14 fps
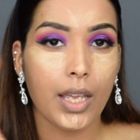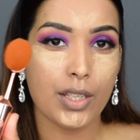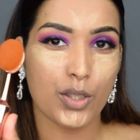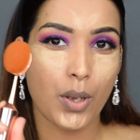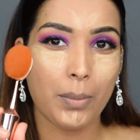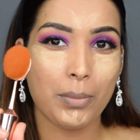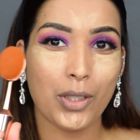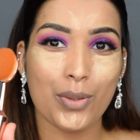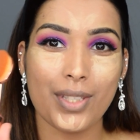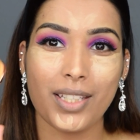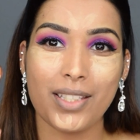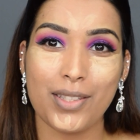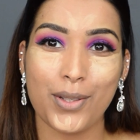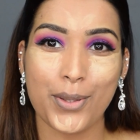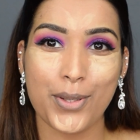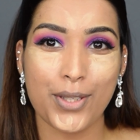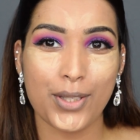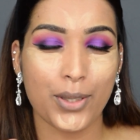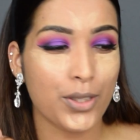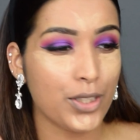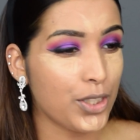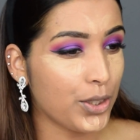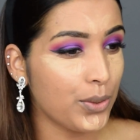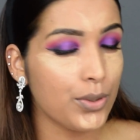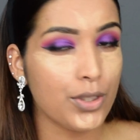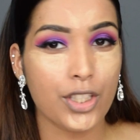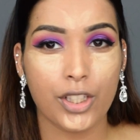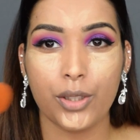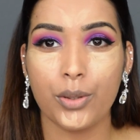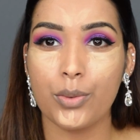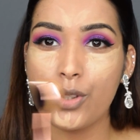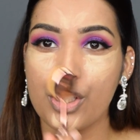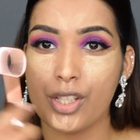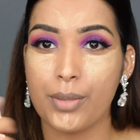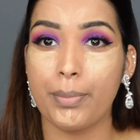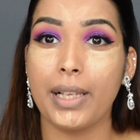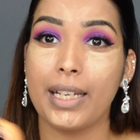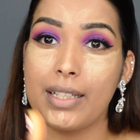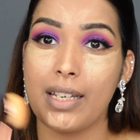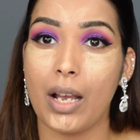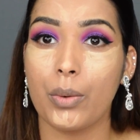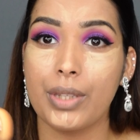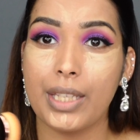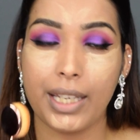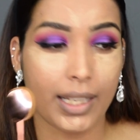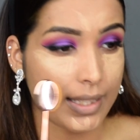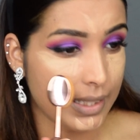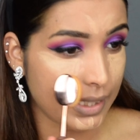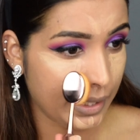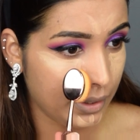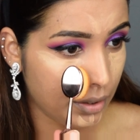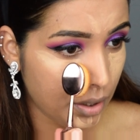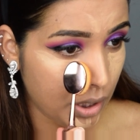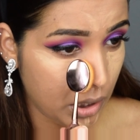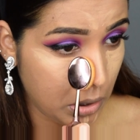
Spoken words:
So I'm using 002 to just blend out the concealer.